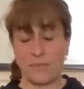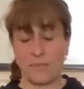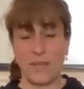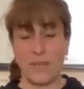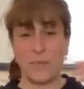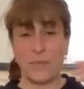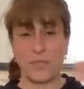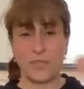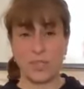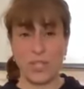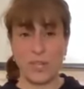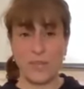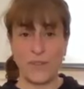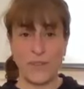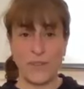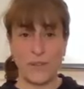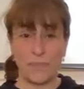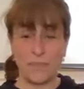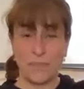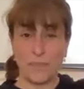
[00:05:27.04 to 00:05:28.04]
it was
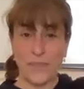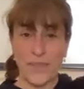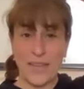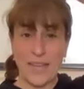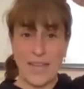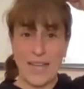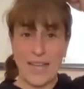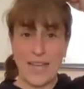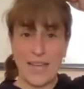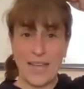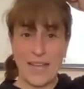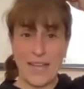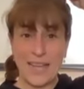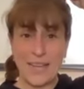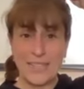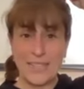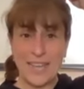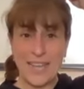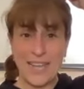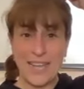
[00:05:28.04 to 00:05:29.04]
Shiva.
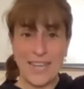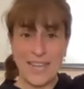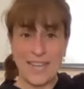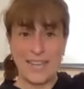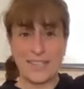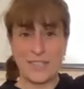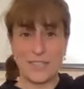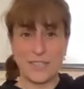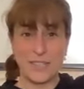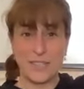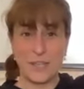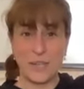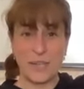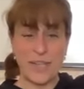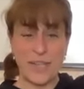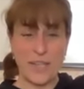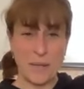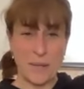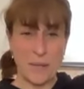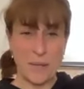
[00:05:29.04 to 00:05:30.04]
And he took
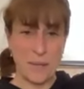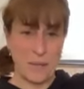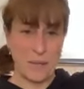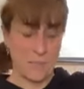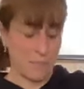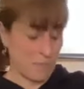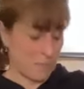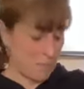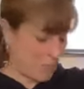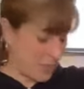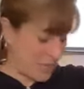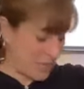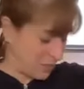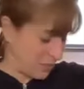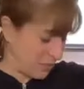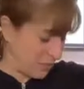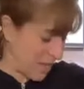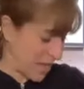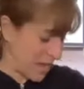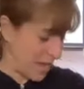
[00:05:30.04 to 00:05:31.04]
a piece
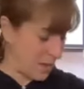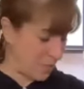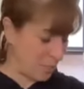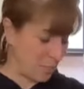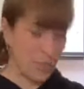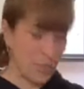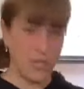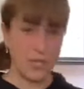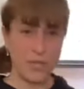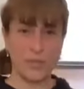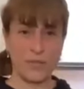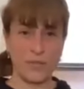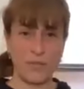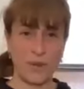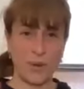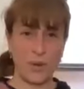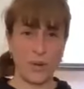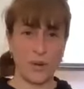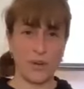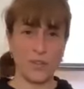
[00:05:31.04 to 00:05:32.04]
of hair, put it on the
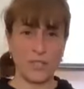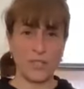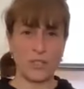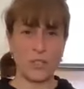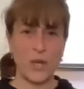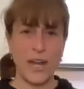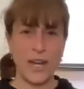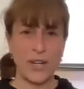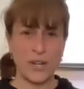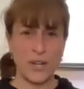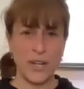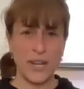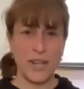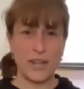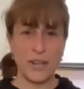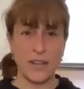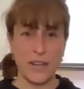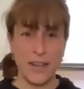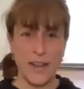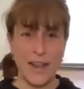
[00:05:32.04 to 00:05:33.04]
floor, tread on
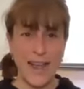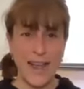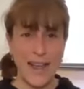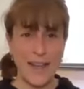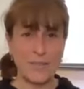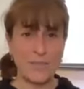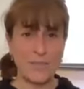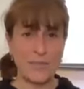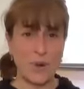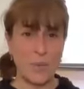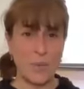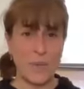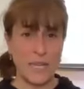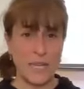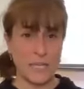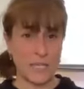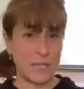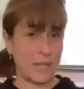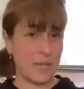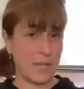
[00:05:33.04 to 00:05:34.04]
it, and from
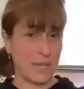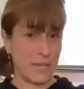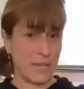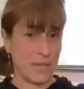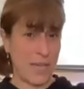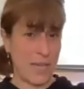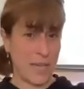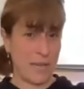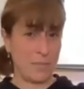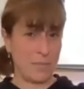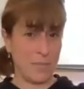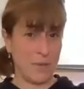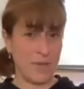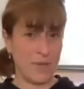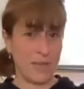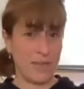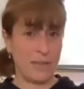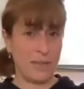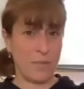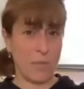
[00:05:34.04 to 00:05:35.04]
it came
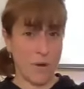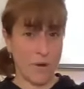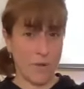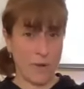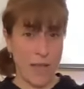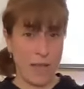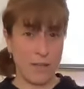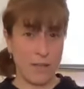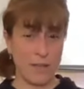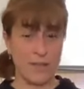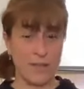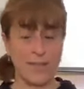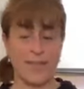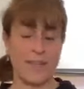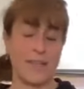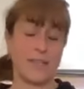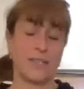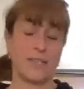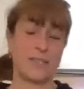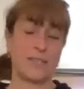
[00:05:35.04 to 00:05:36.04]
the warrior.
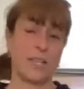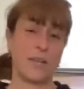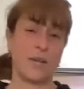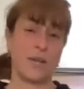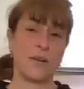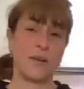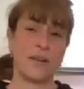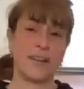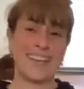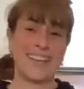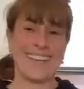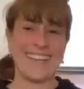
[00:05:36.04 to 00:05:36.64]
So